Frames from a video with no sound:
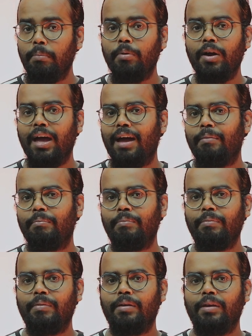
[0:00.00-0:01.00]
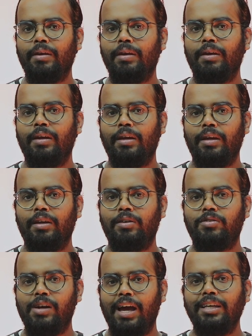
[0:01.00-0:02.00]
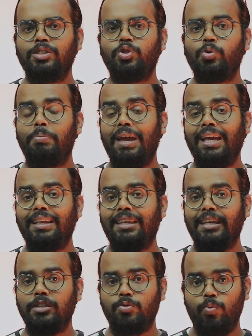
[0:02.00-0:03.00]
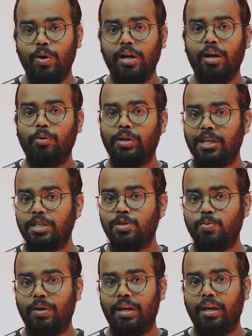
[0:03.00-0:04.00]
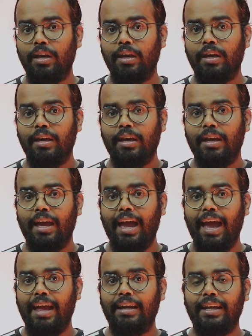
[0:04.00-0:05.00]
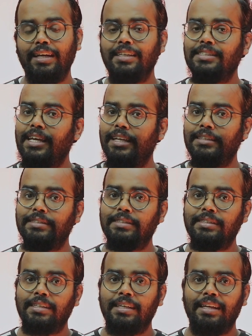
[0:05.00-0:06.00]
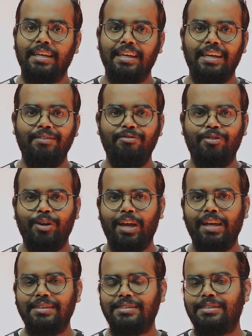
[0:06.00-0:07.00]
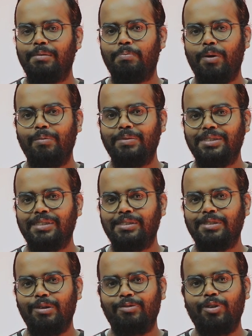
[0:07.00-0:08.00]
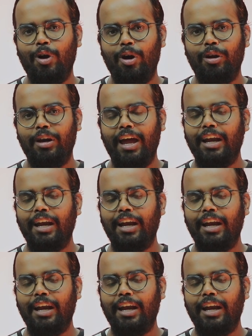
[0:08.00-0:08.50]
Abraham tries to make things work out his way, and in a sense, he forgets the promises of God.